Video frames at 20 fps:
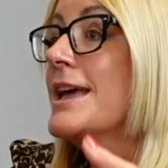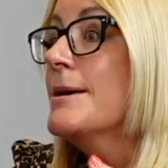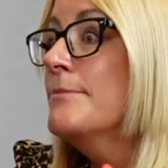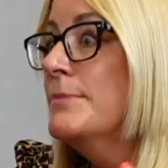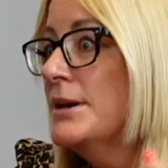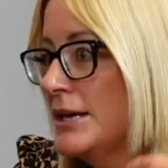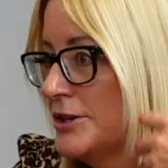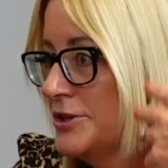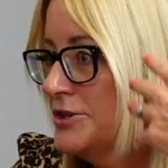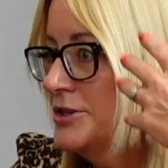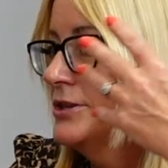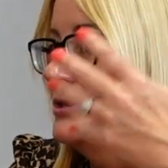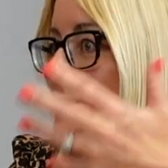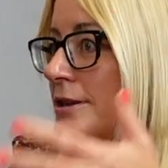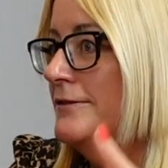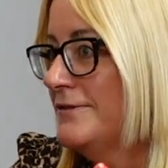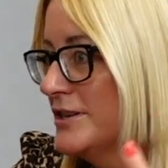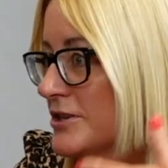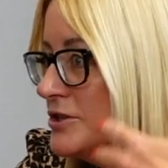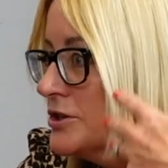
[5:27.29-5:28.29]
image and
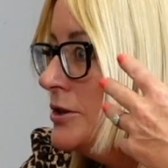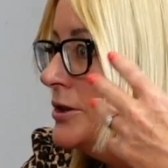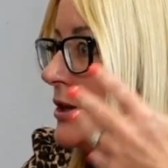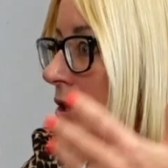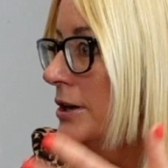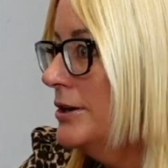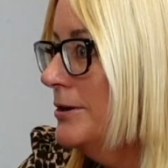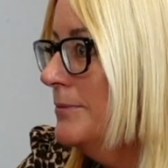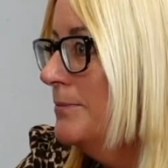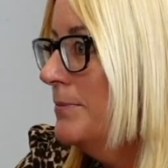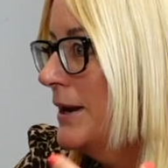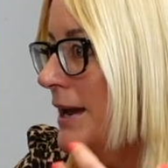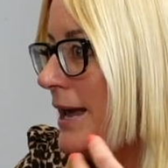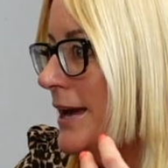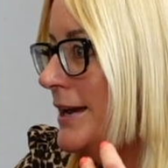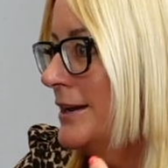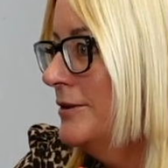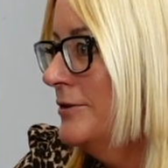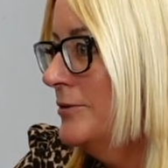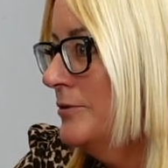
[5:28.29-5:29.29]
the vision that you
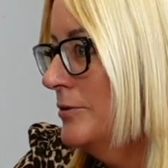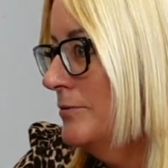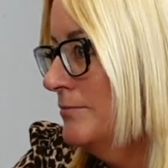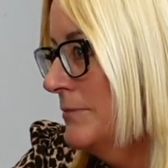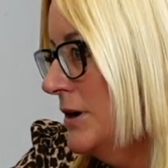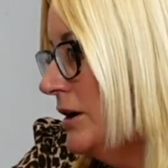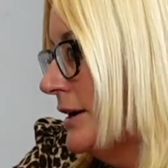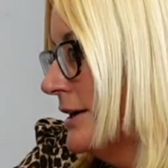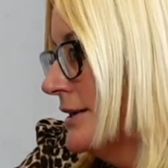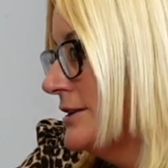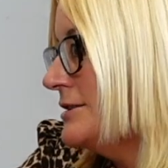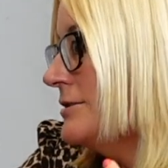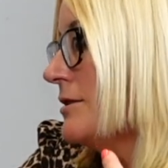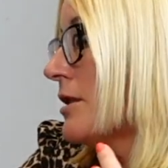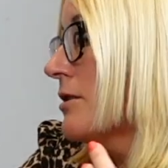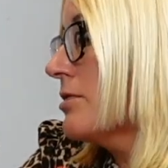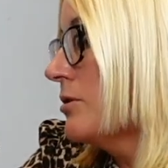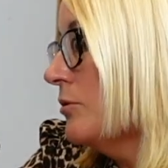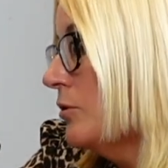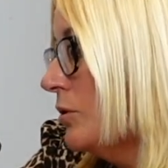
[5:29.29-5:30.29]
play in your mind, and
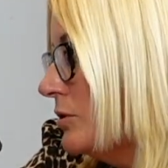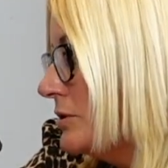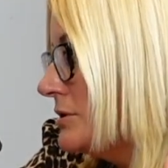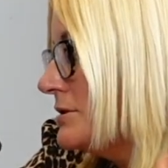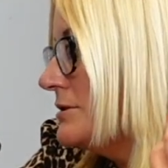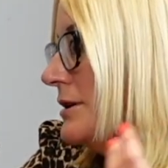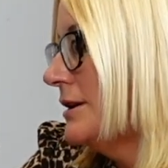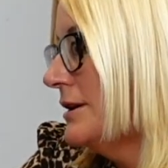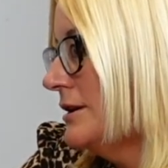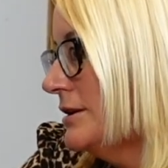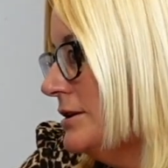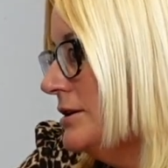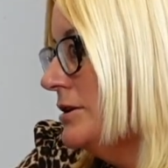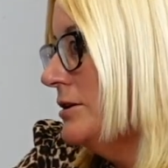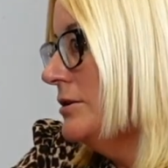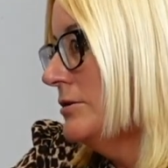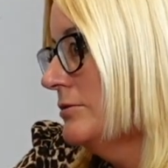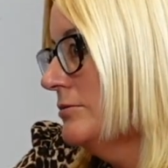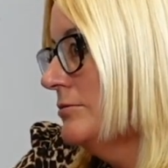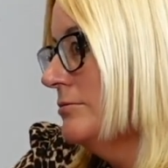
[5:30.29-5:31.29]
the thoughts that
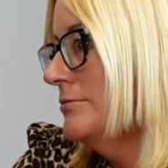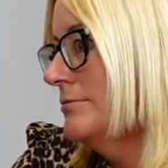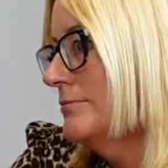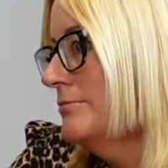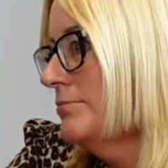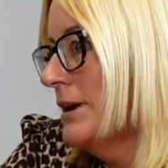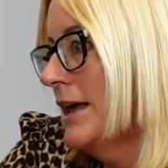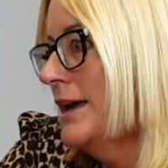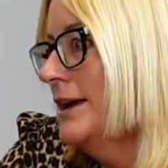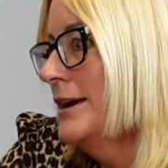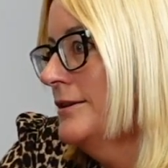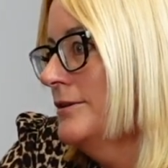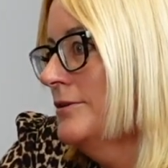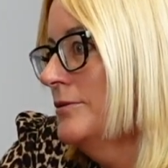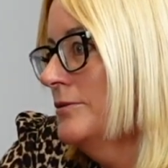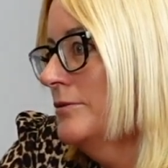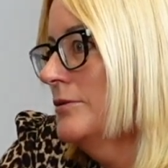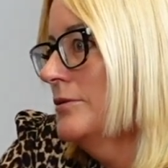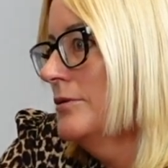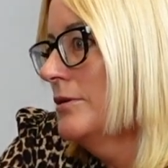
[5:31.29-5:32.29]
you play in
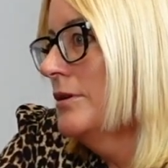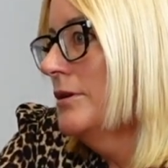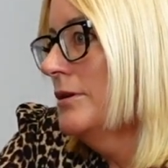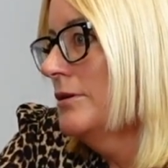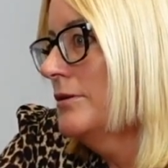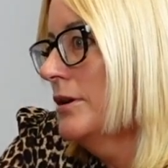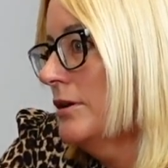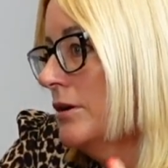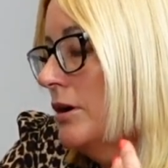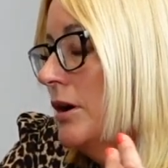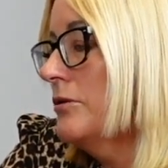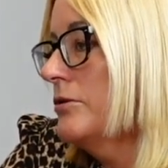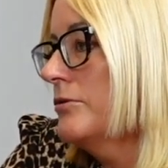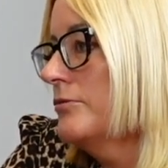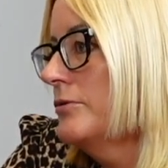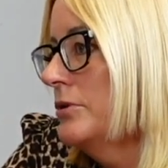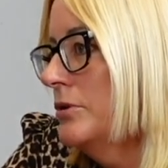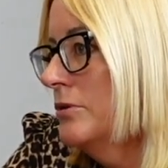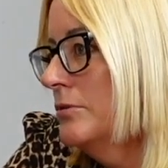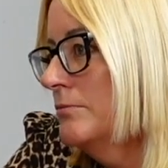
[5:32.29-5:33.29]
your that go
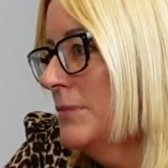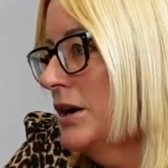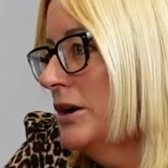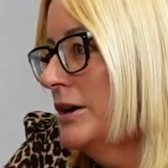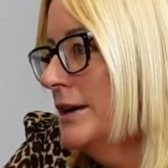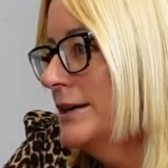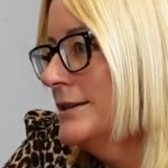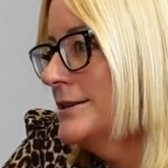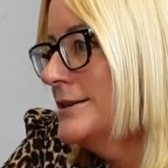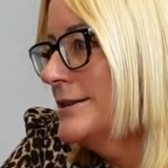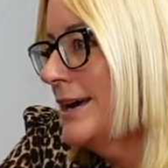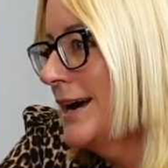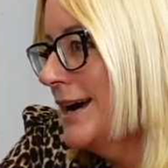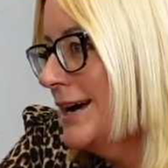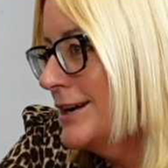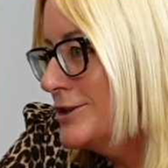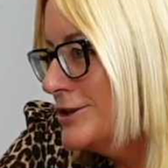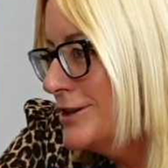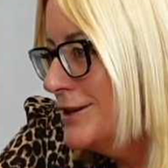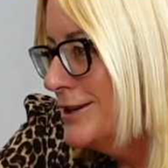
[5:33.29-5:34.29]
through your mind, that
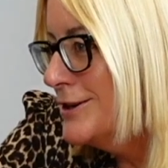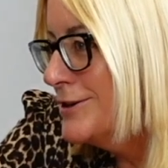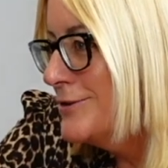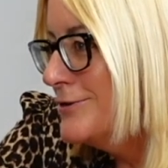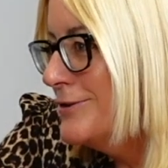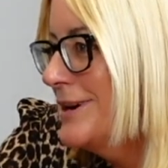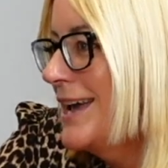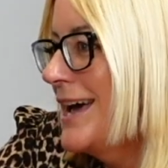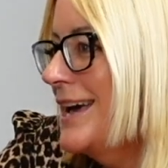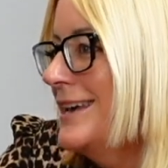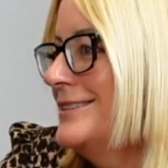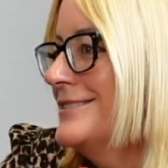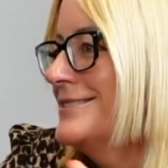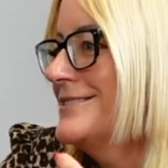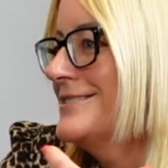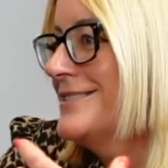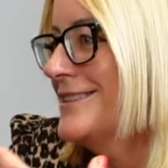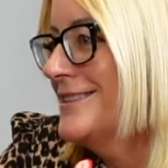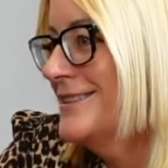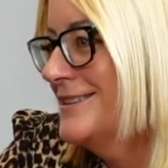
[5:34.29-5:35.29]
actually
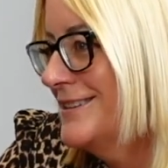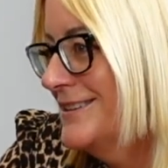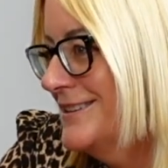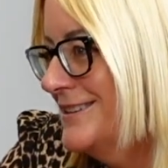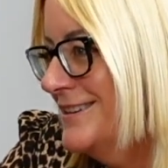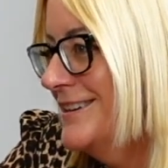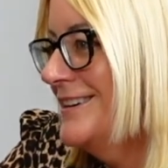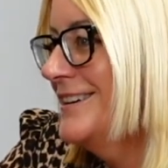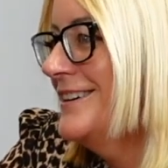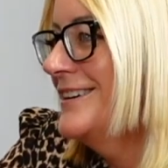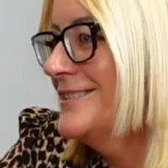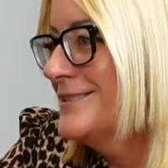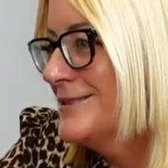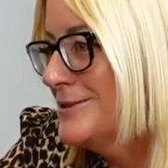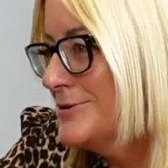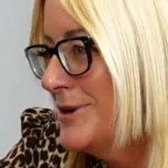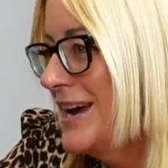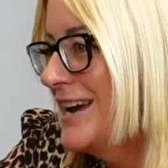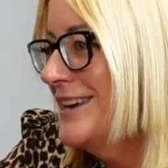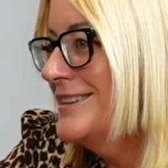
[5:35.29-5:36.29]
creates the
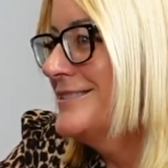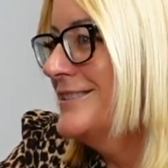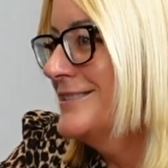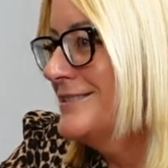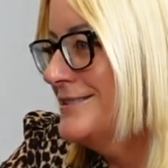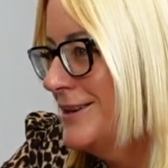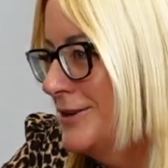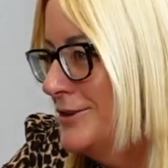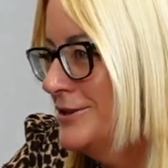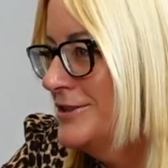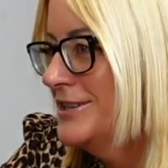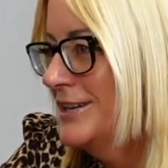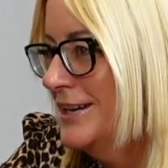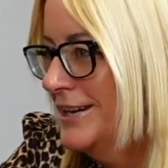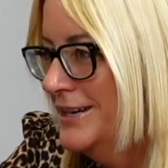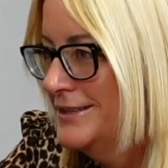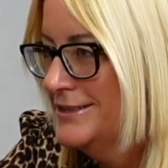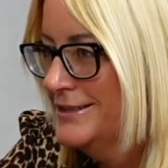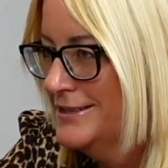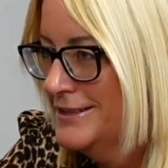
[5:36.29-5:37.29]
stress
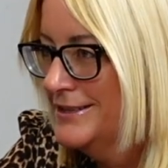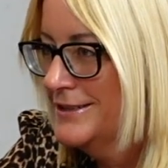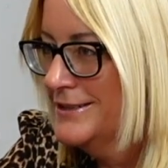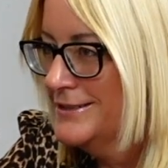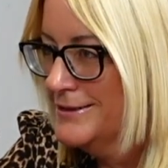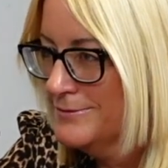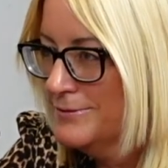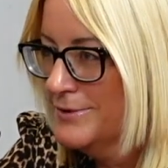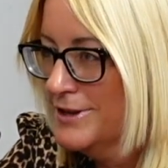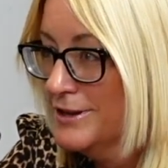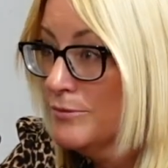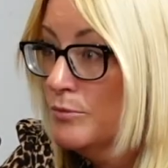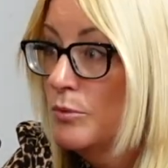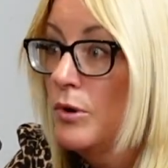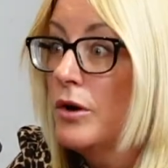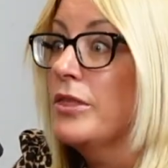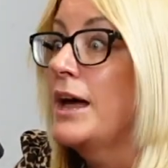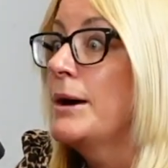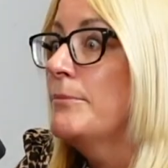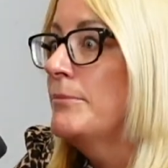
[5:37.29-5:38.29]
associated with
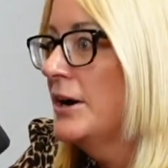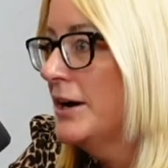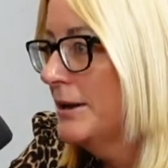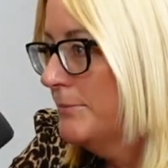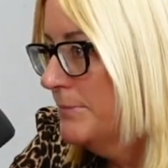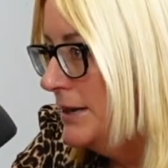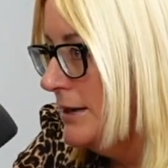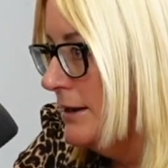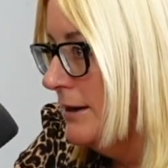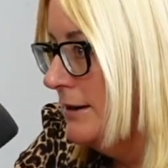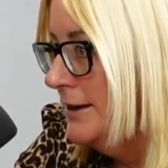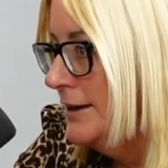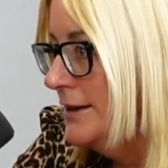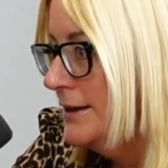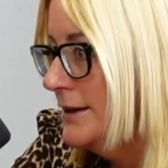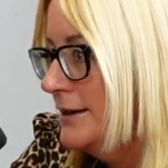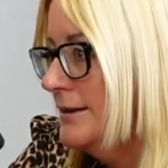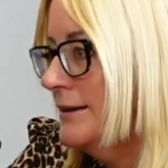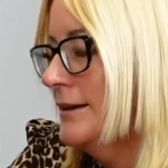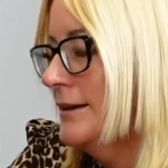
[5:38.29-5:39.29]
what that might be like.